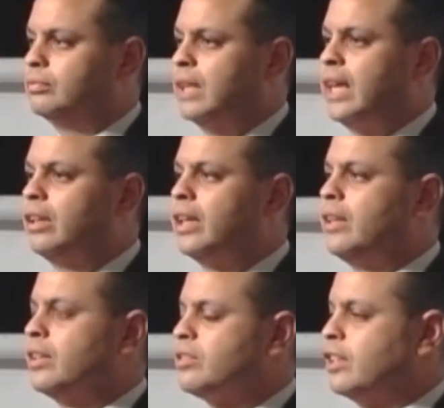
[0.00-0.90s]
I had a
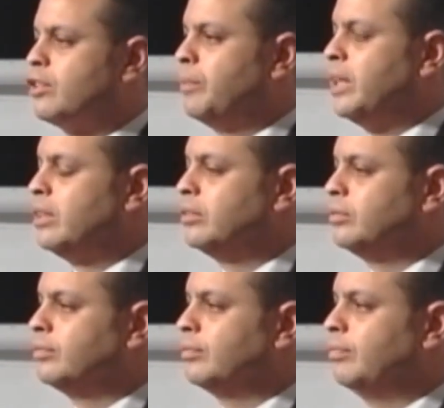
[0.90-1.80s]
lady that said to me
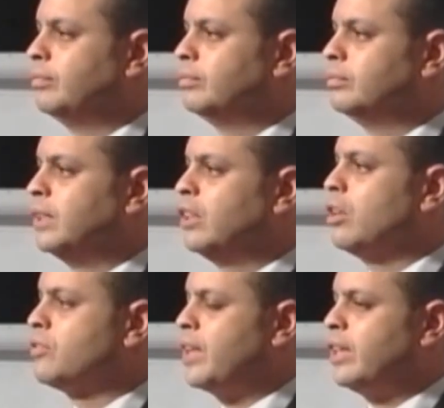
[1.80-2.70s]
in
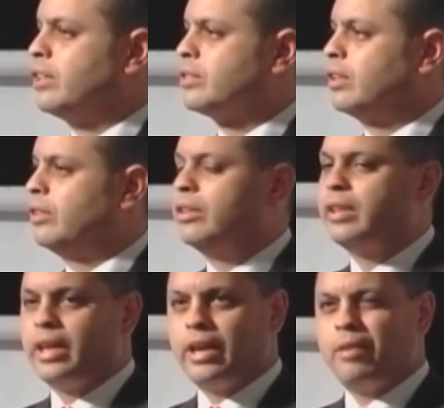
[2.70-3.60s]
Las Vegas
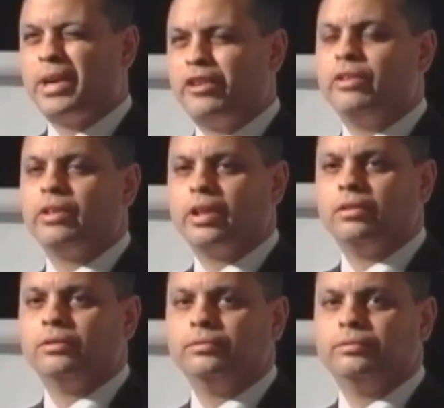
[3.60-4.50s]
about a year
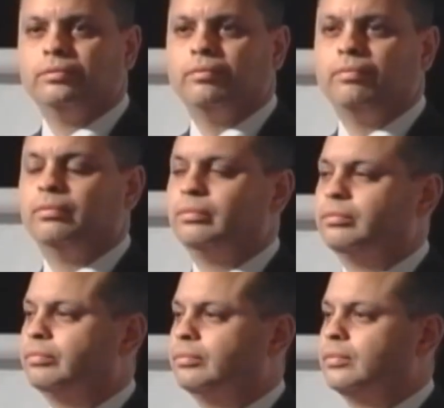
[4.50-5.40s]
ago,
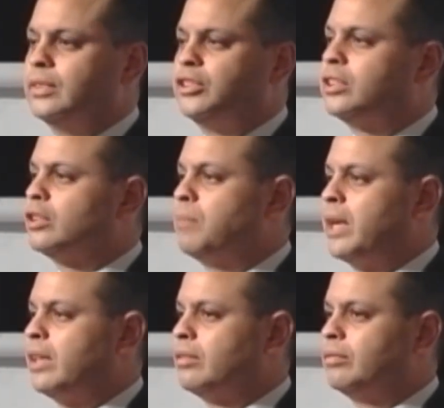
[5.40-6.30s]
she says,
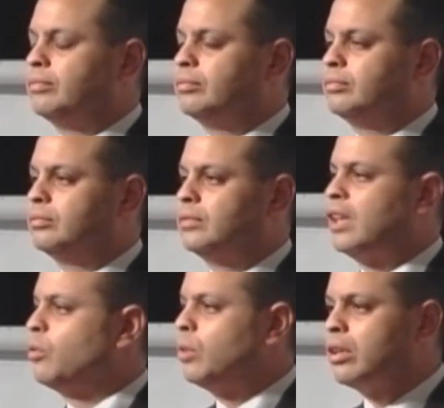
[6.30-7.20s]
Mike, I
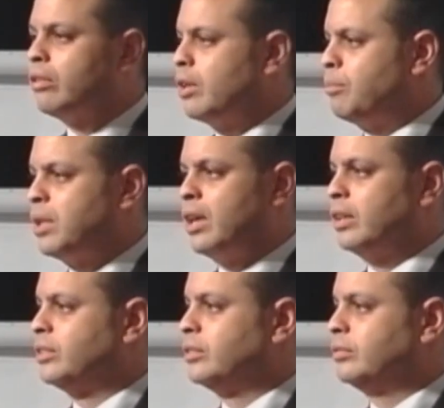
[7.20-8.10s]
don't want to create
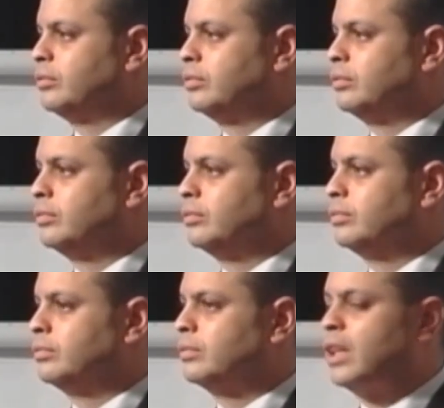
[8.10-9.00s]
products.
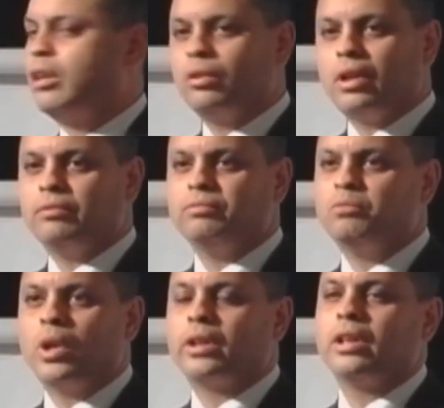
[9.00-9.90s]
I don't
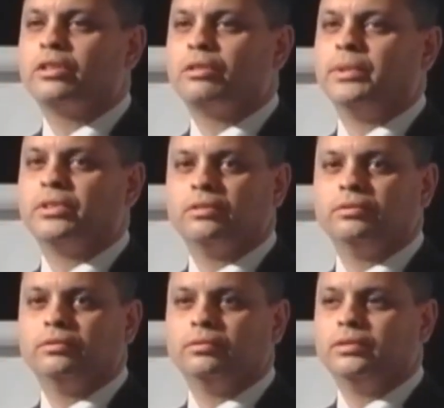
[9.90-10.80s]
want customers.
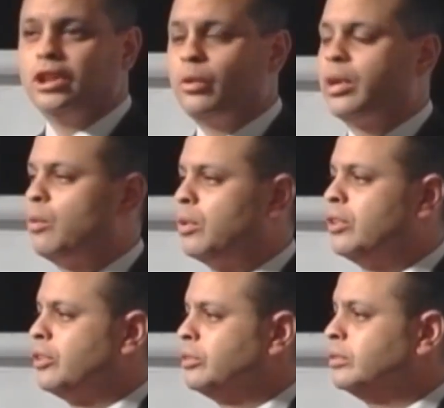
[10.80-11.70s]
You know what I want
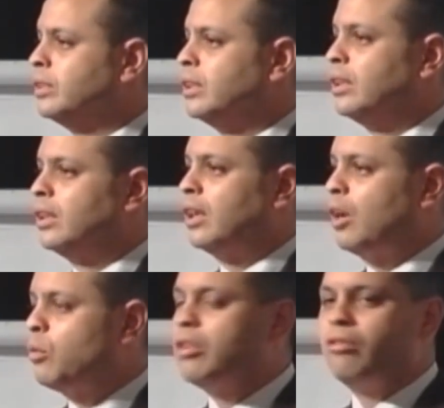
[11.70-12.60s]
to do?
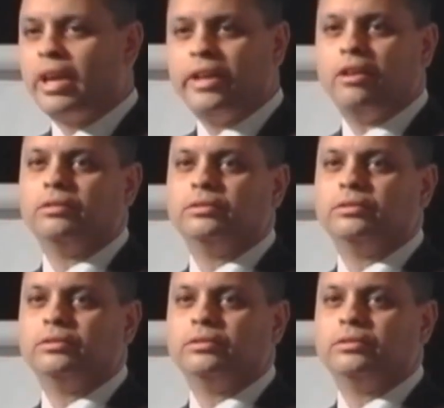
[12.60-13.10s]
I want to write.